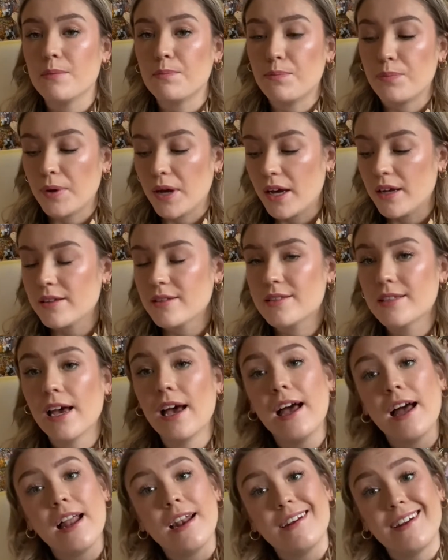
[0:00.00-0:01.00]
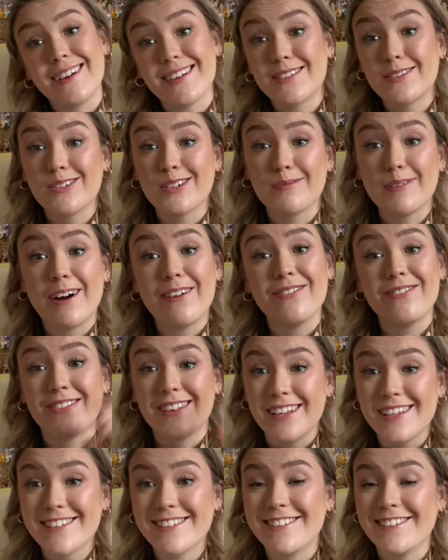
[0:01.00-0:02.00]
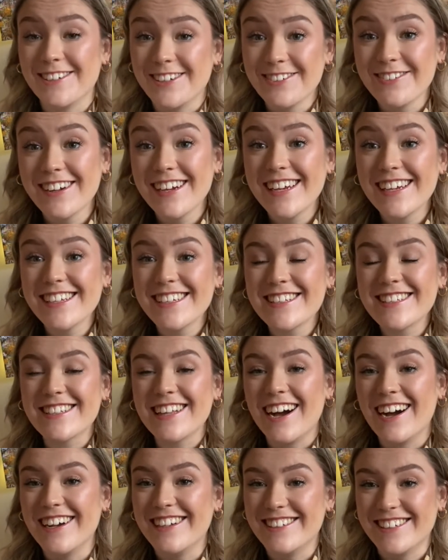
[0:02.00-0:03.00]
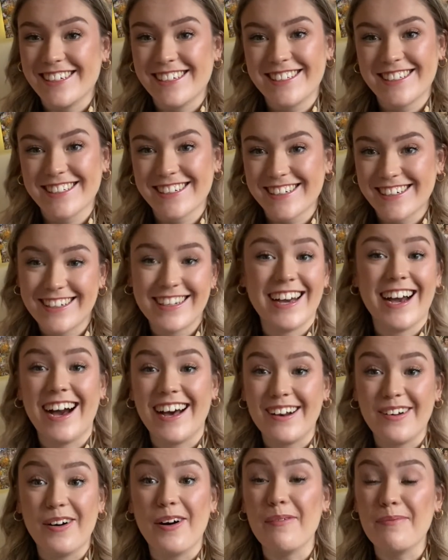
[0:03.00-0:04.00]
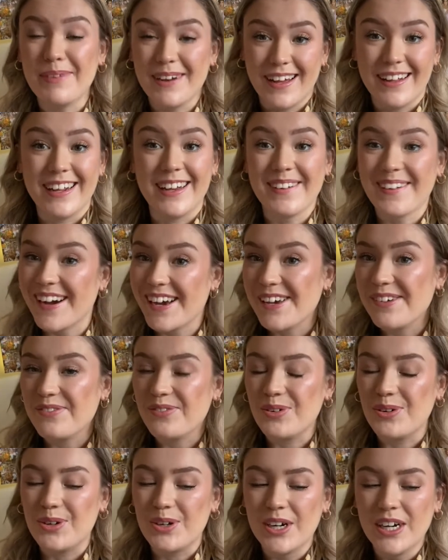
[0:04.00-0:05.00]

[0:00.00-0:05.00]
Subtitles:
but let's talk about this new release that I just cannot bloody wait for.